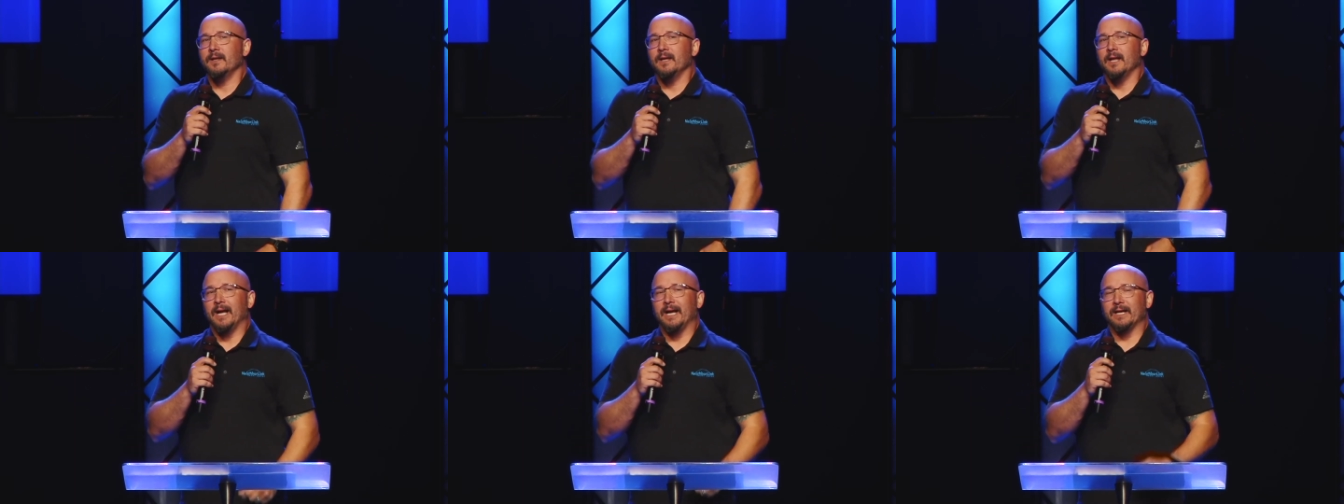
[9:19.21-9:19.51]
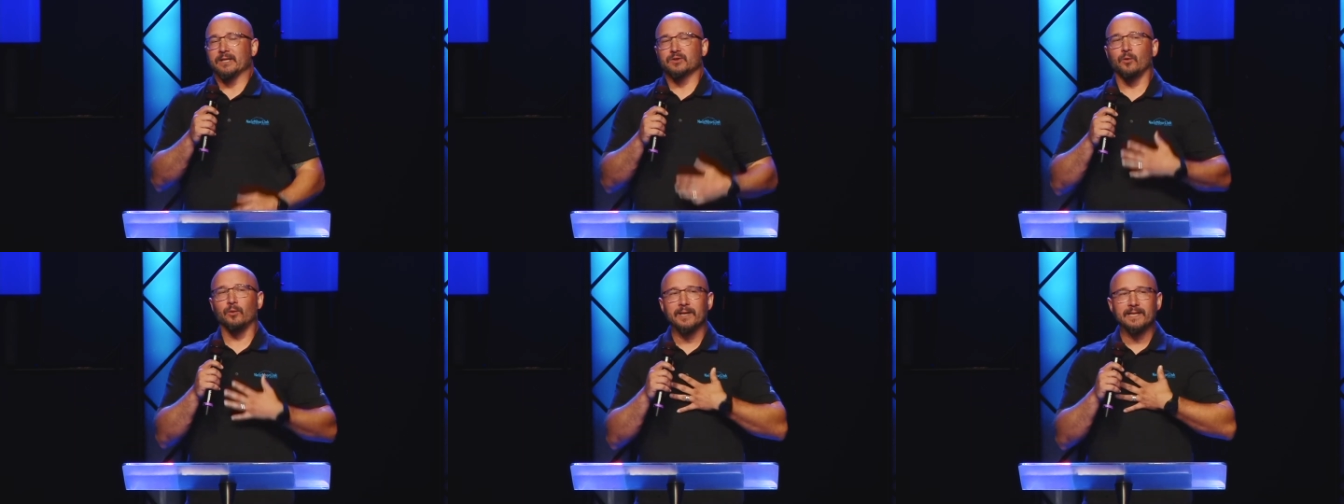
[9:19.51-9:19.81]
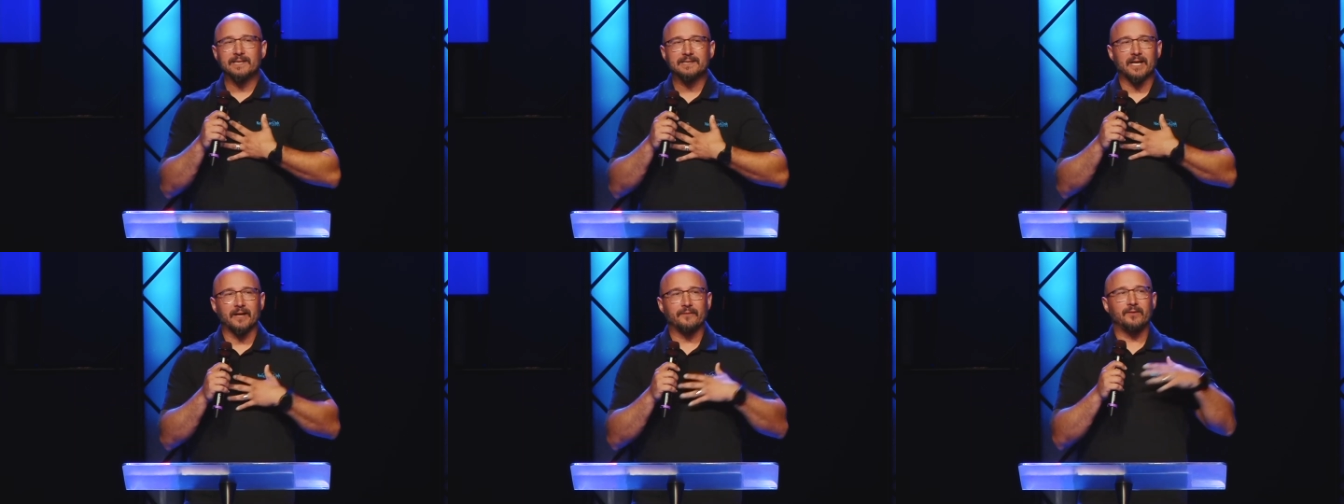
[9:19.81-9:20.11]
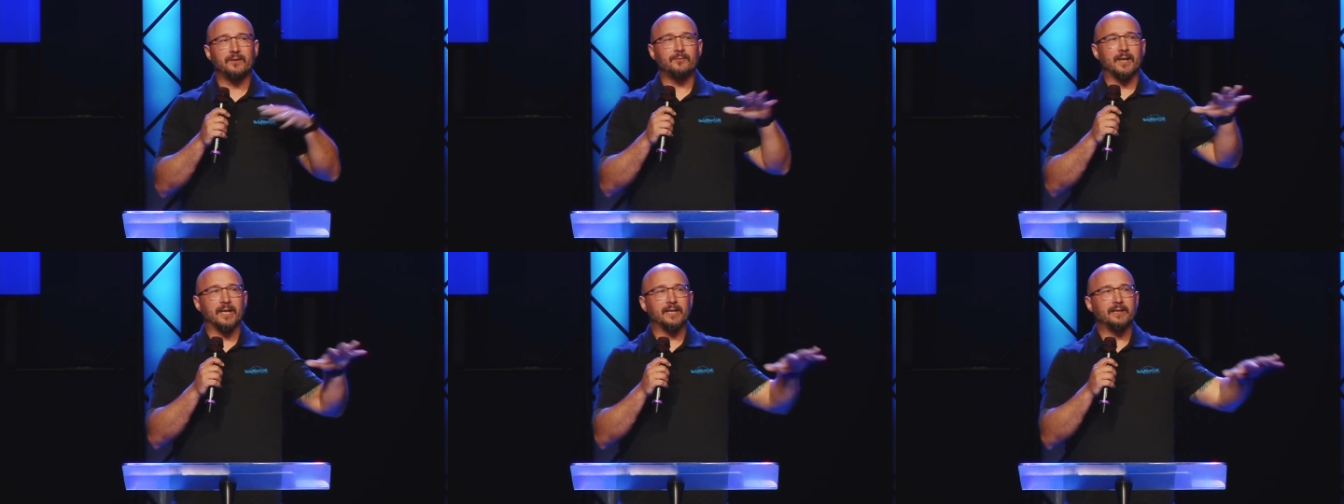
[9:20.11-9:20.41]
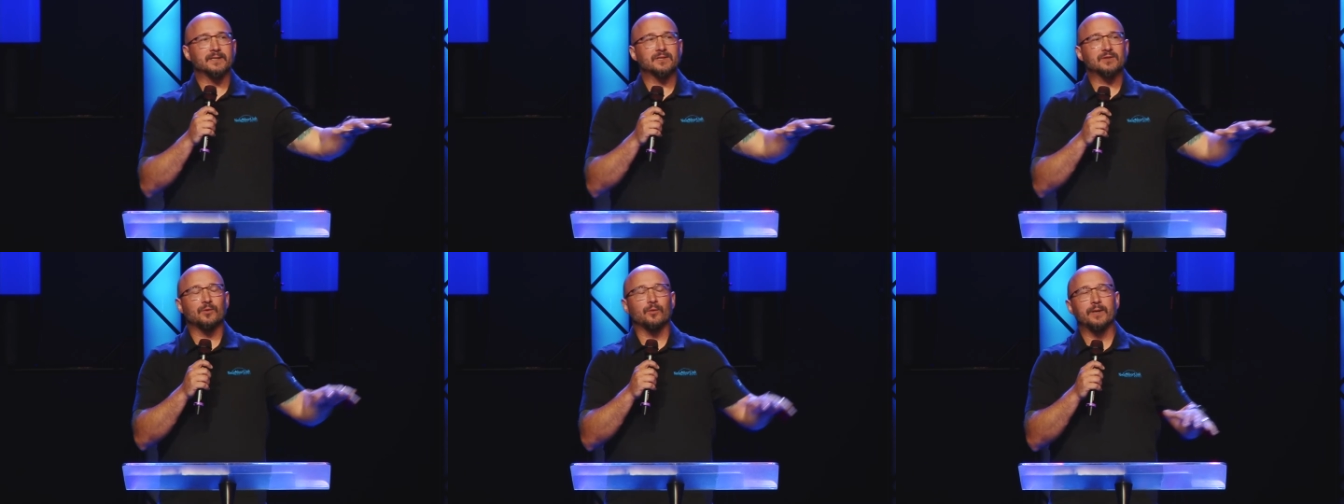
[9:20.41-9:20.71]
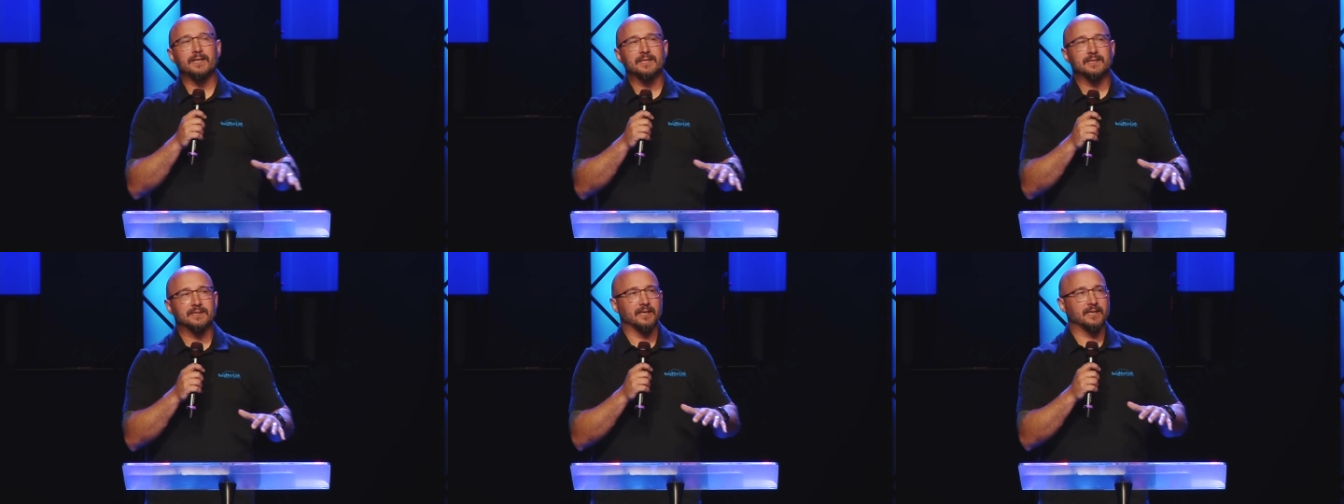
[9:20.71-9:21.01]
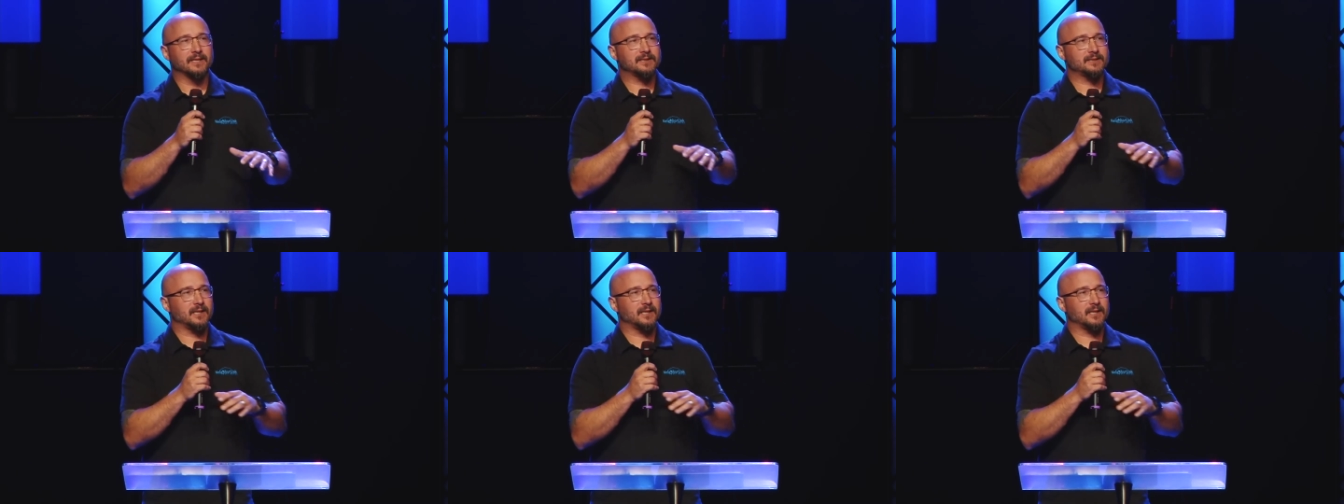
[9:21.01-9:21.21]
At 27, Mandy's 26,